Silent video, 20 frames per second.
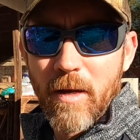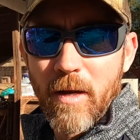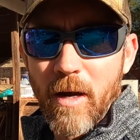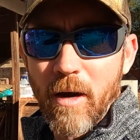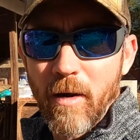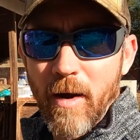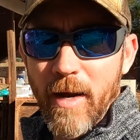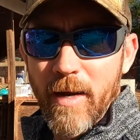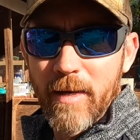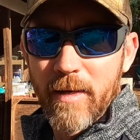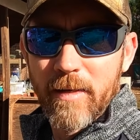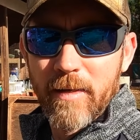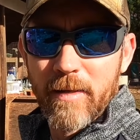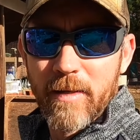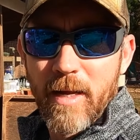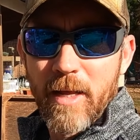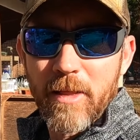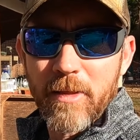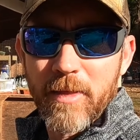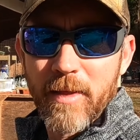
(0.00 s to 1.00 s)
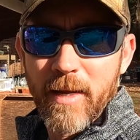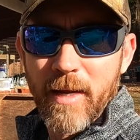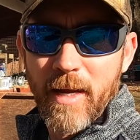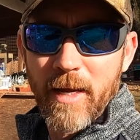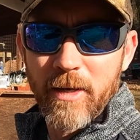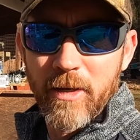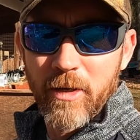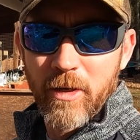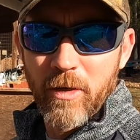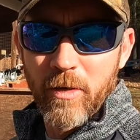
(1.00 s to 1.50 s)
All right, the other thing
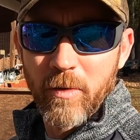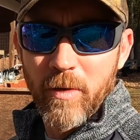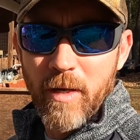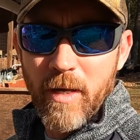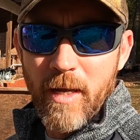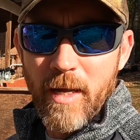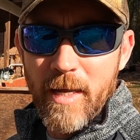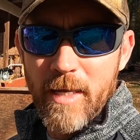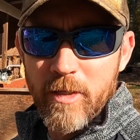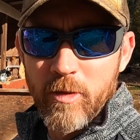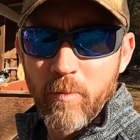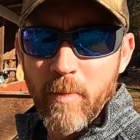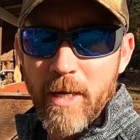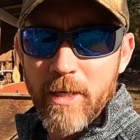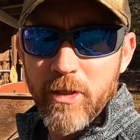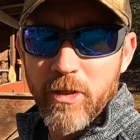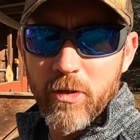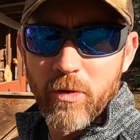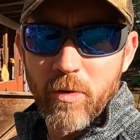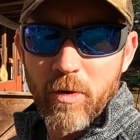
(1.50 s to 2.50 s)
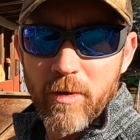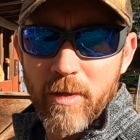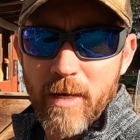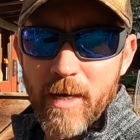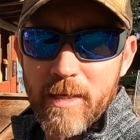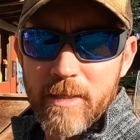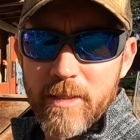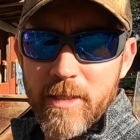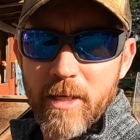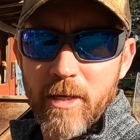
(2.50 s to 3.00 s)
I do is make sure that
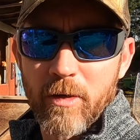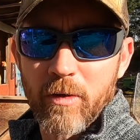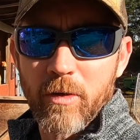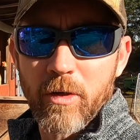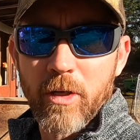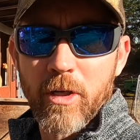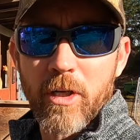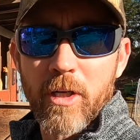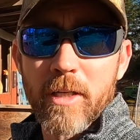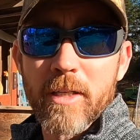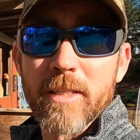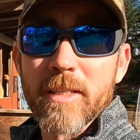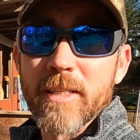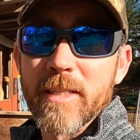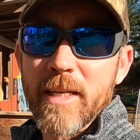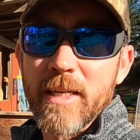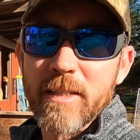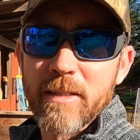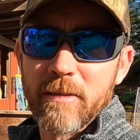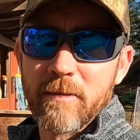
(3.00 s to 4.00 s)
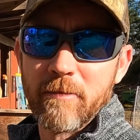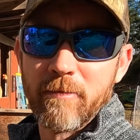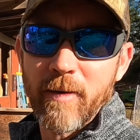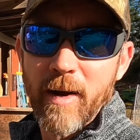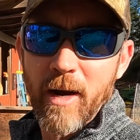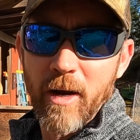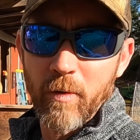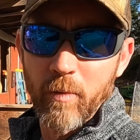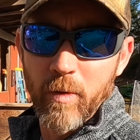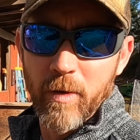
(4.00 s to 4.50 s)
I sell good seasoned
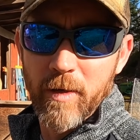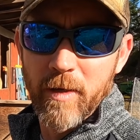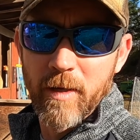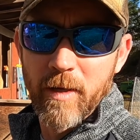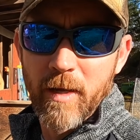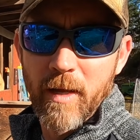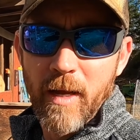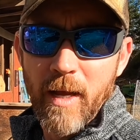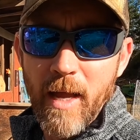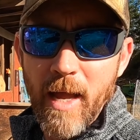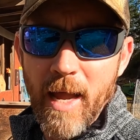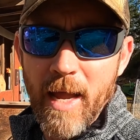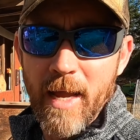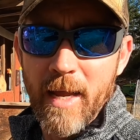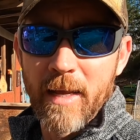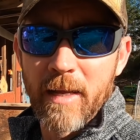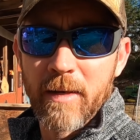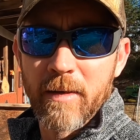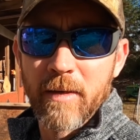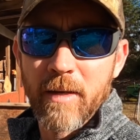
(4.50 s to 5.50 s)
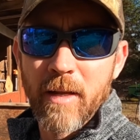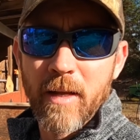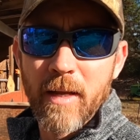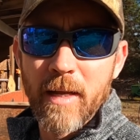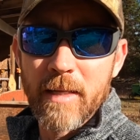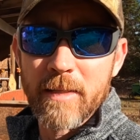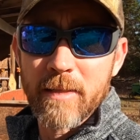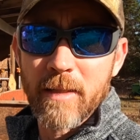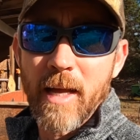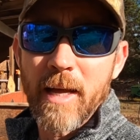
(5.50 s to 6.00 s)
firewood. And
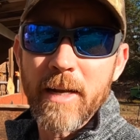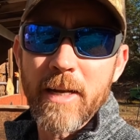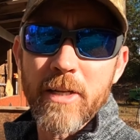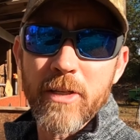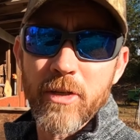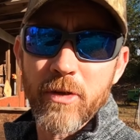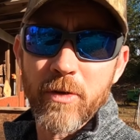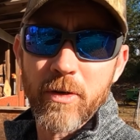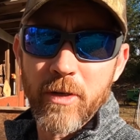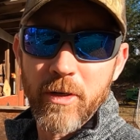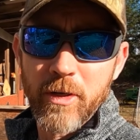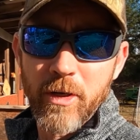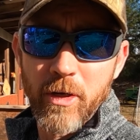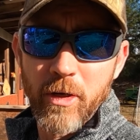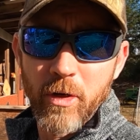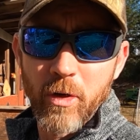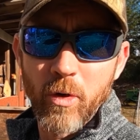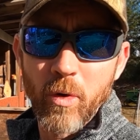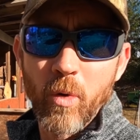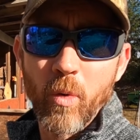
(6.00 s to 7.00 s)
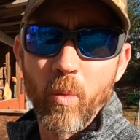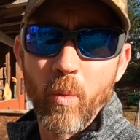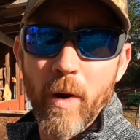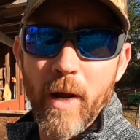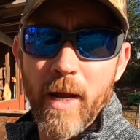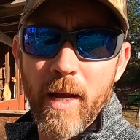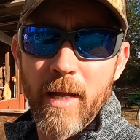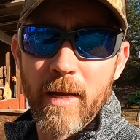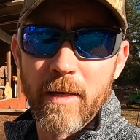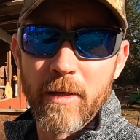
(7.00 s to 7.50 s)
it's a lot easier to do
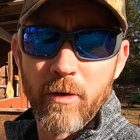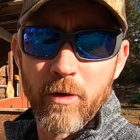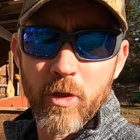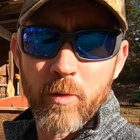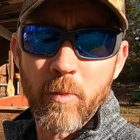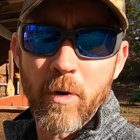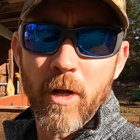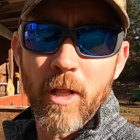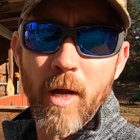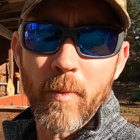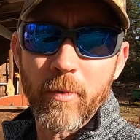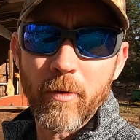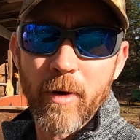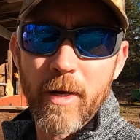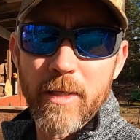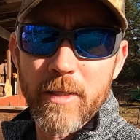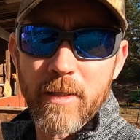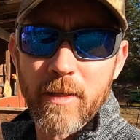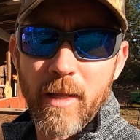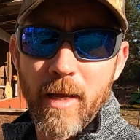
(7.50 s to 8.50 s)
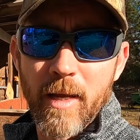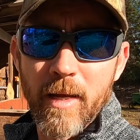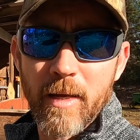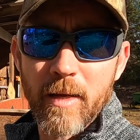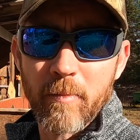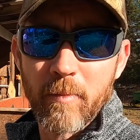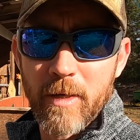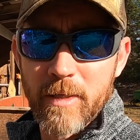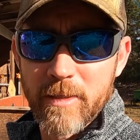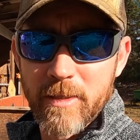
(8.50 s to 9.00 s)
when you're a small operation
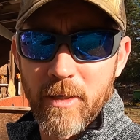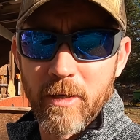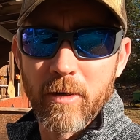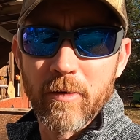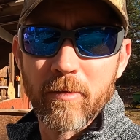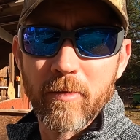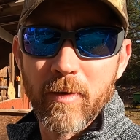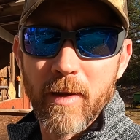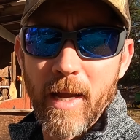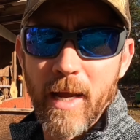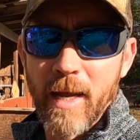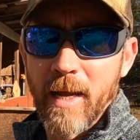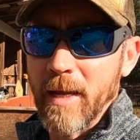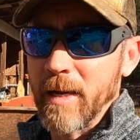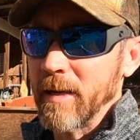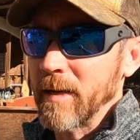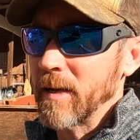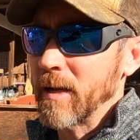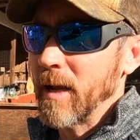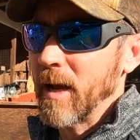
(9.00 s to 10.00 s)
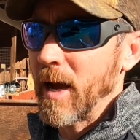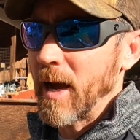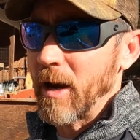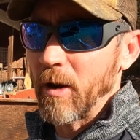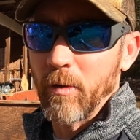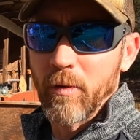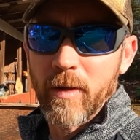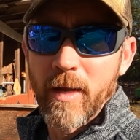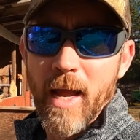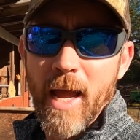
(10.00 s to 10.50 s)
like myself, and
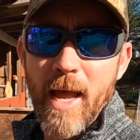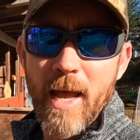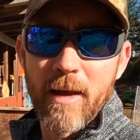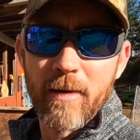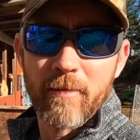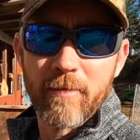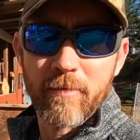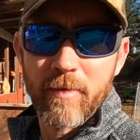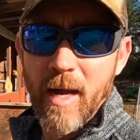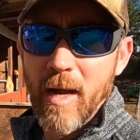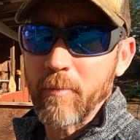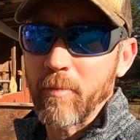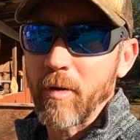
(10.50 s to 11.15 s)
I